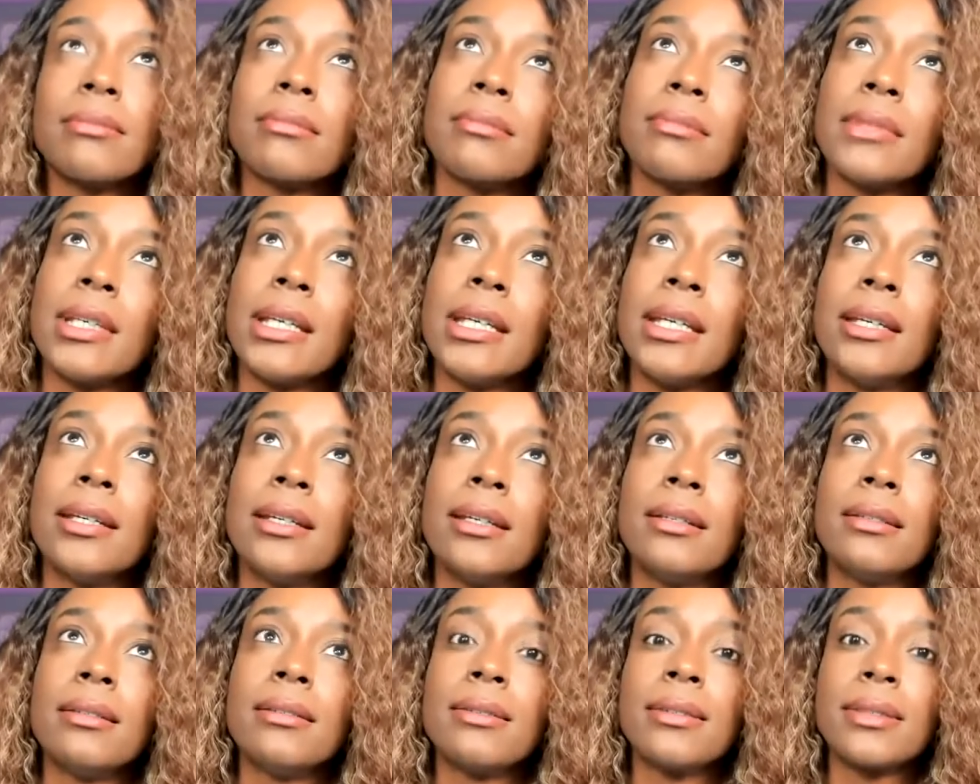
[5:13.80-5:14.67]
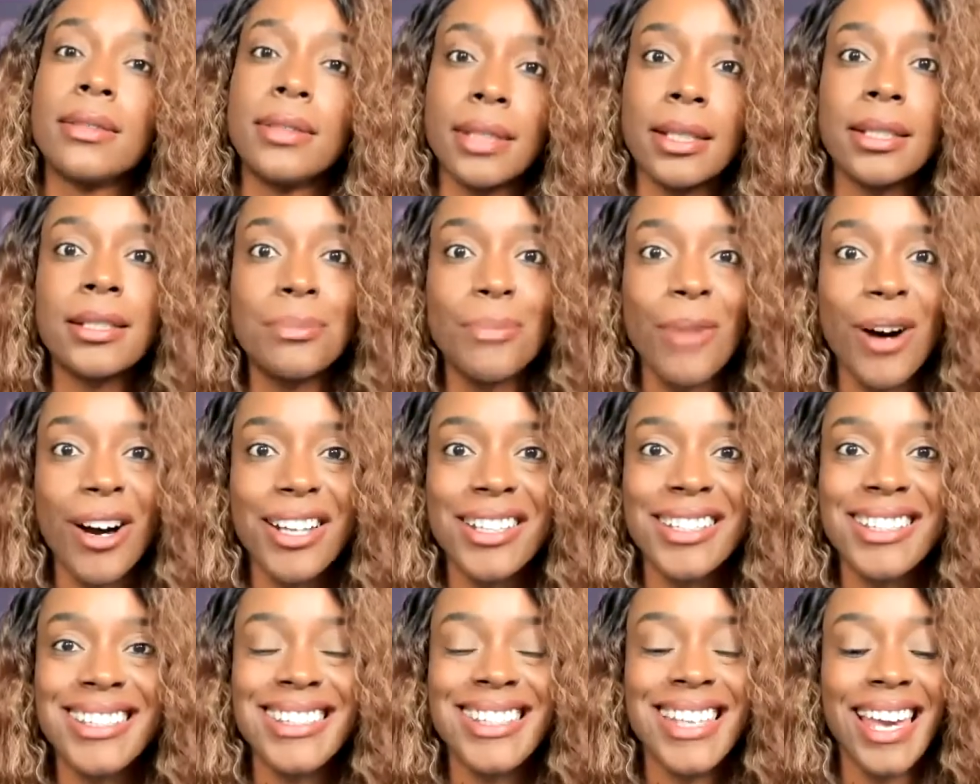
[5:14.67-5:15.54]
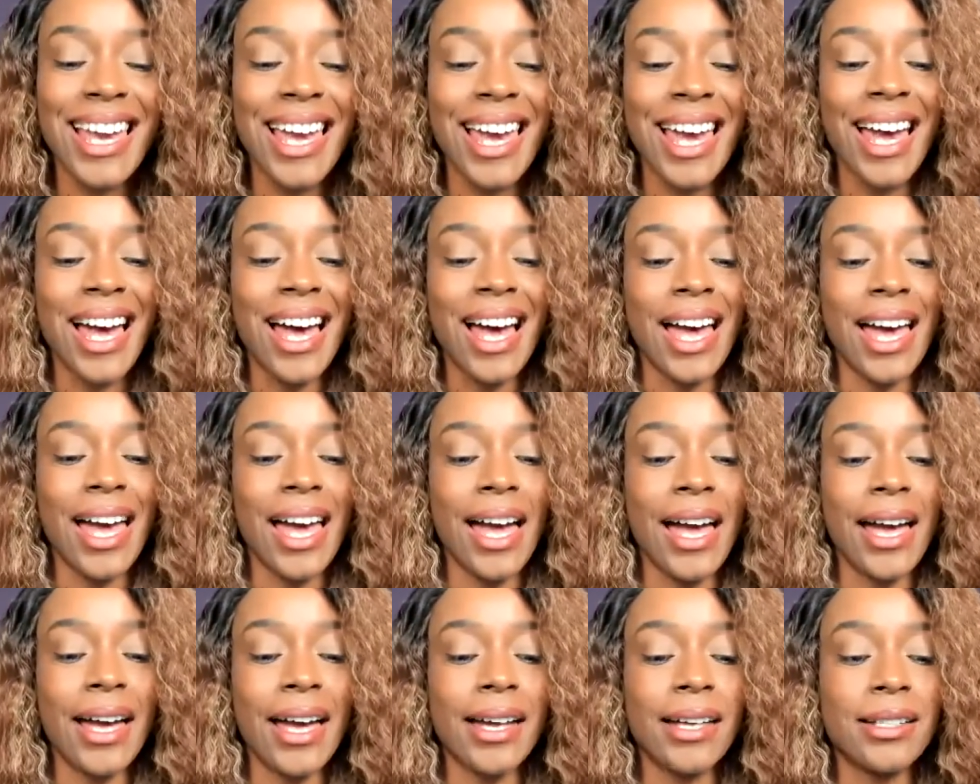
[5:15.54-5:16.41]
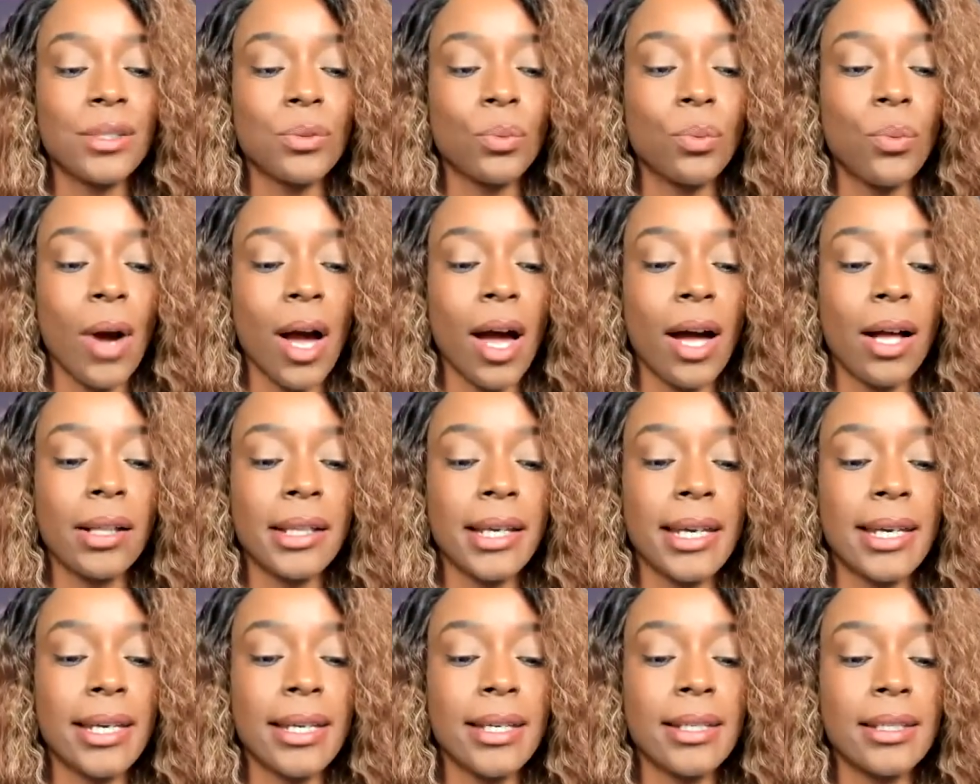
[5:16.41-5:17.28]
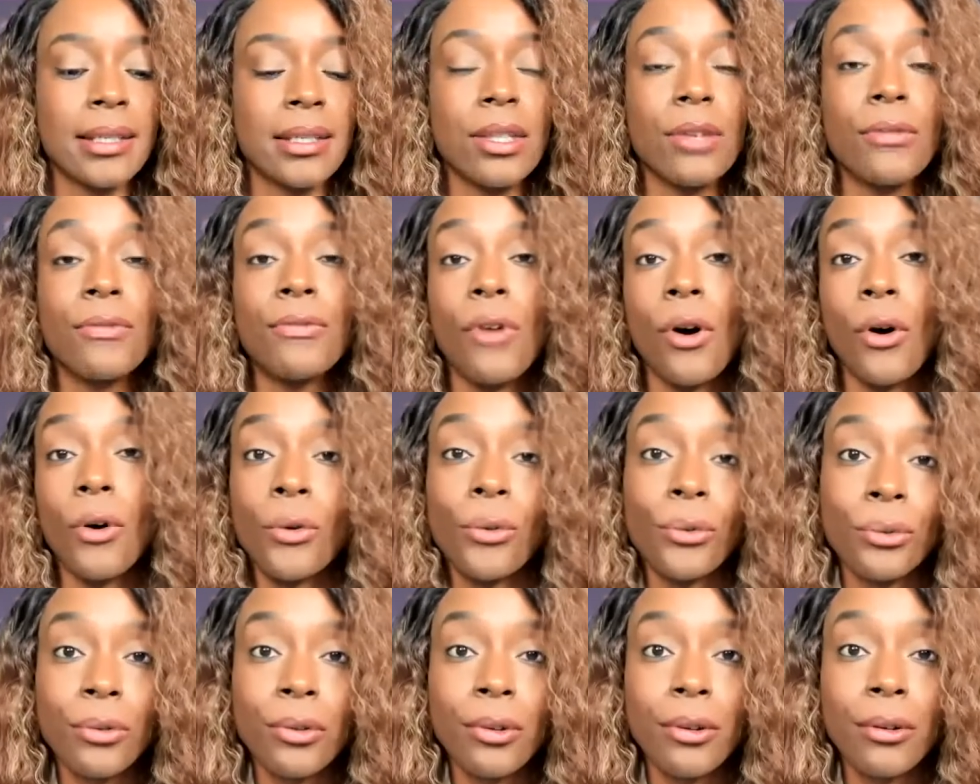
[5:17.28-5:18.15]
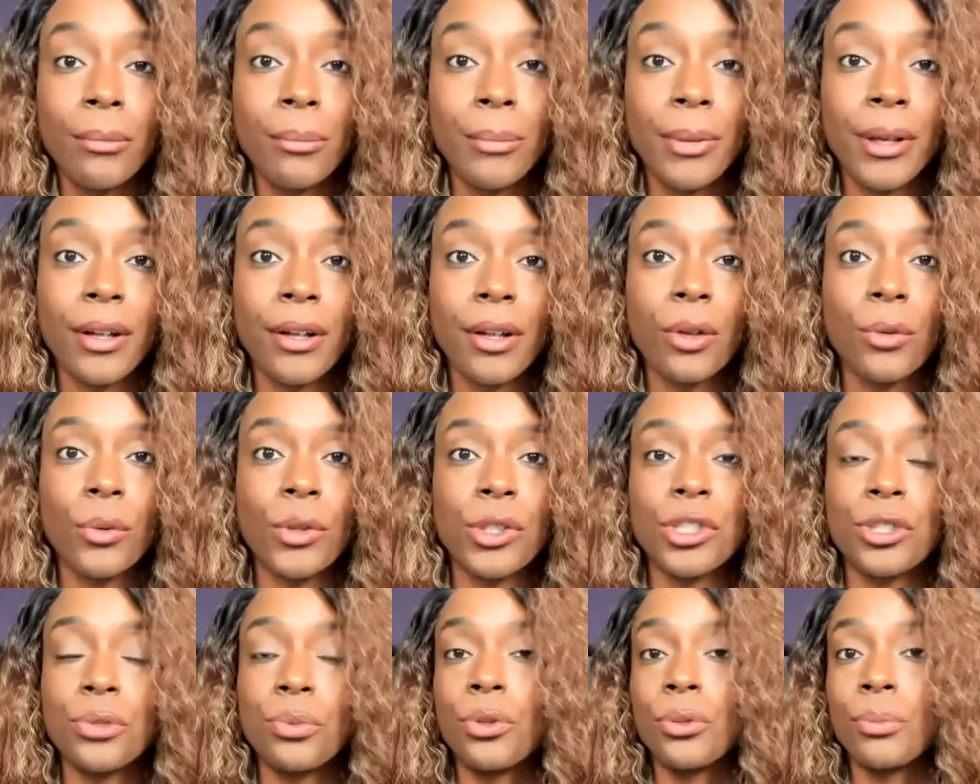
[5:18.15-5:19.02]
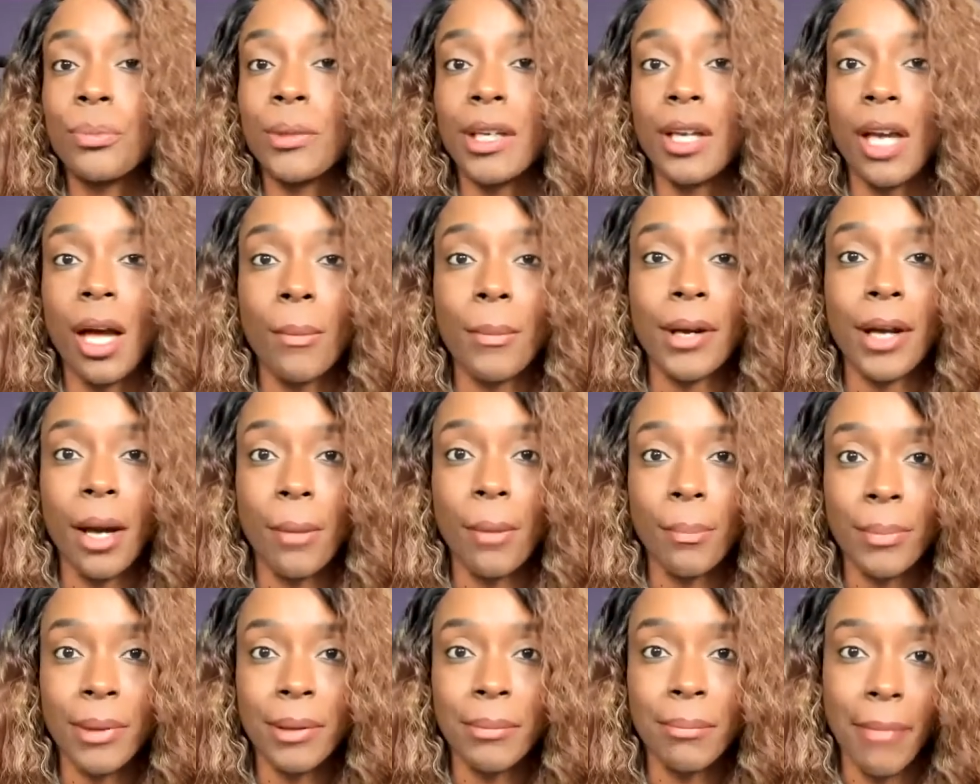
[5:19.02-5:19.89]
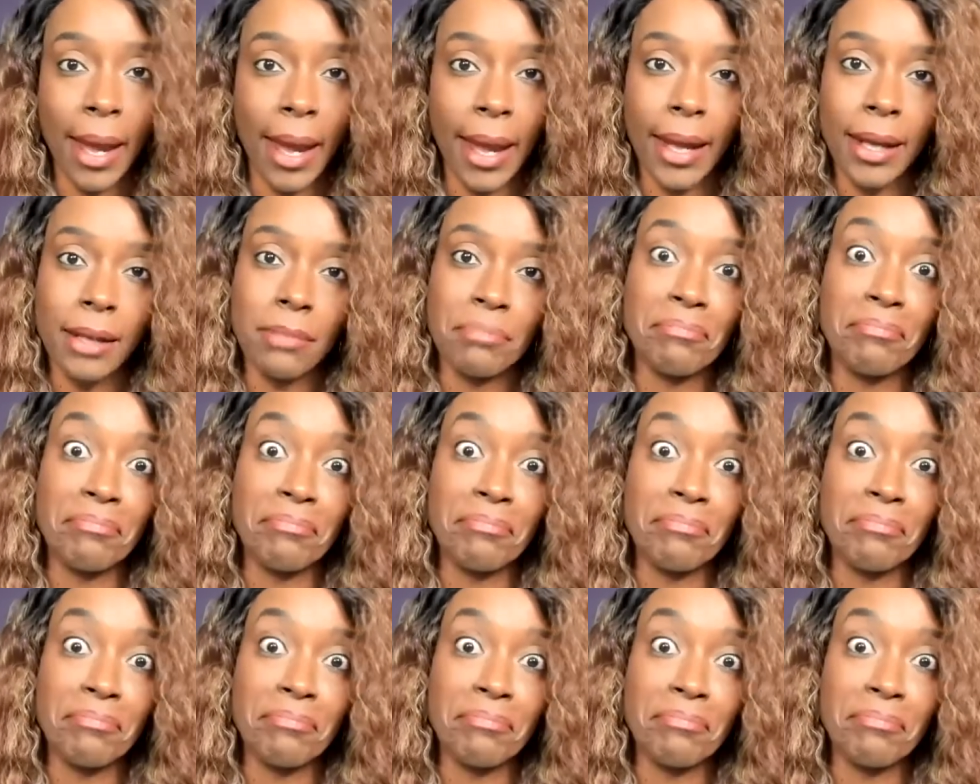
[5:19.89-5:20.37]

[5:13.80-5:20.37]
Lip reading: in 6 months, as well as the phone bill, which will be coming up in May.